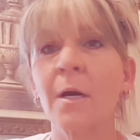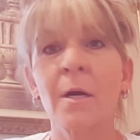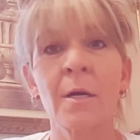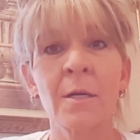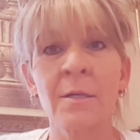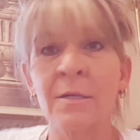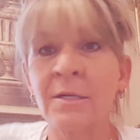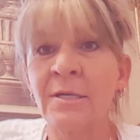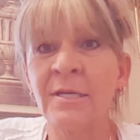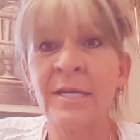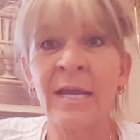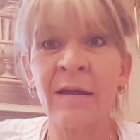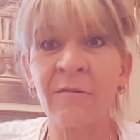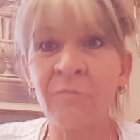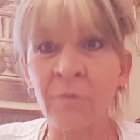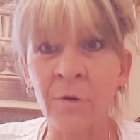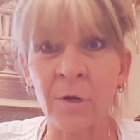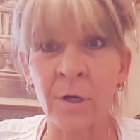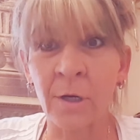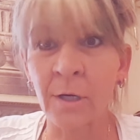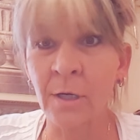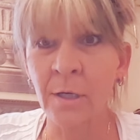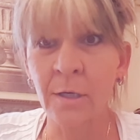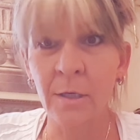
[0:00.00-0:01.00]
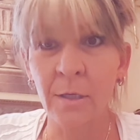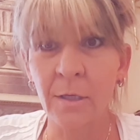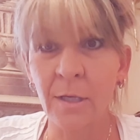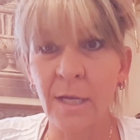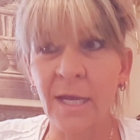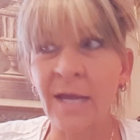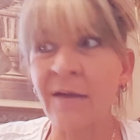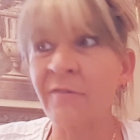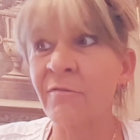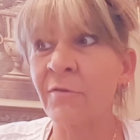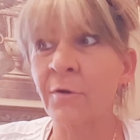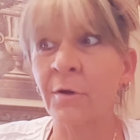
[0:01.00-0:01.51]
never
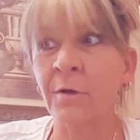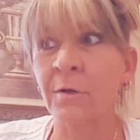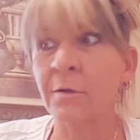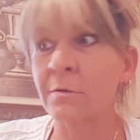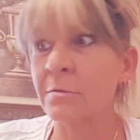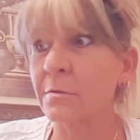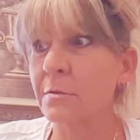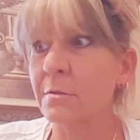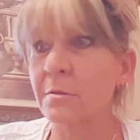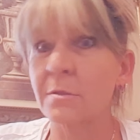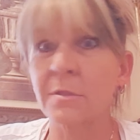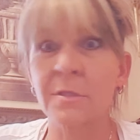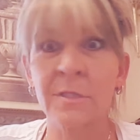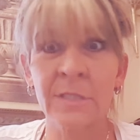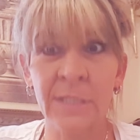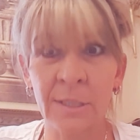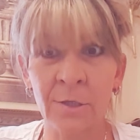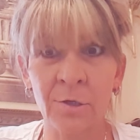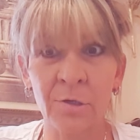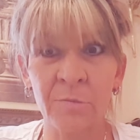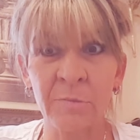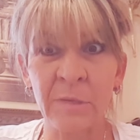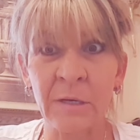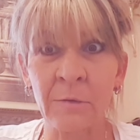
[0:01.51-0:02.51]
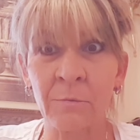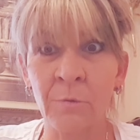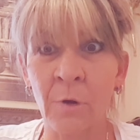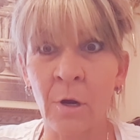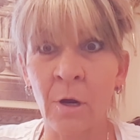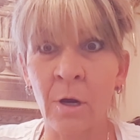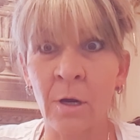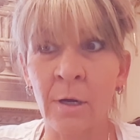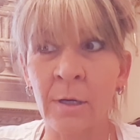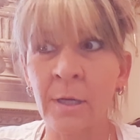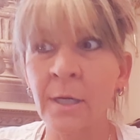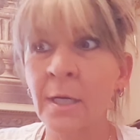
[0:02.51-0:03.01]
ever steered me
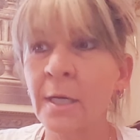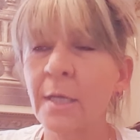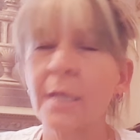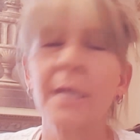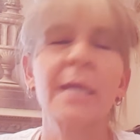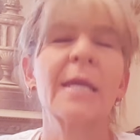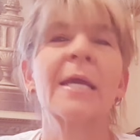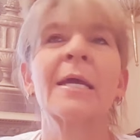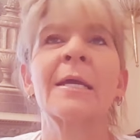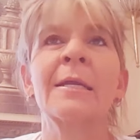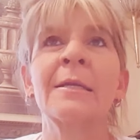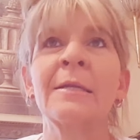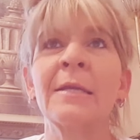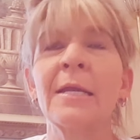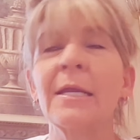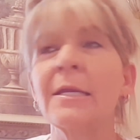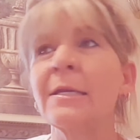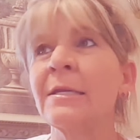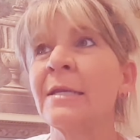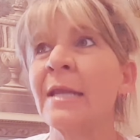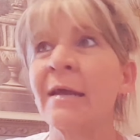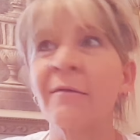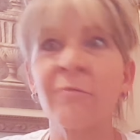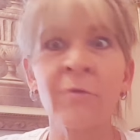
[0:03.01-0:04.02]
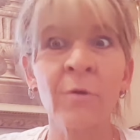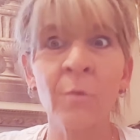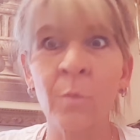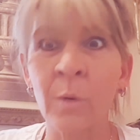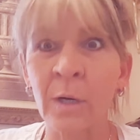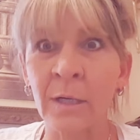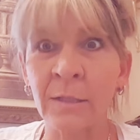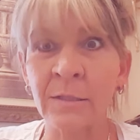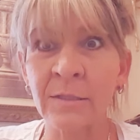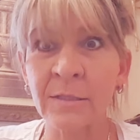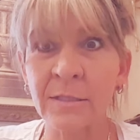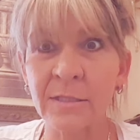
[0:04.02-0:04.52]
wrong and never
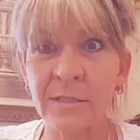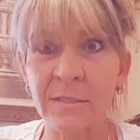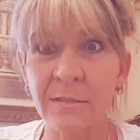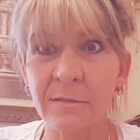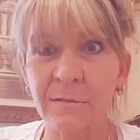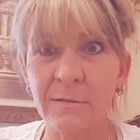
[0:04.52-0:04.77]
once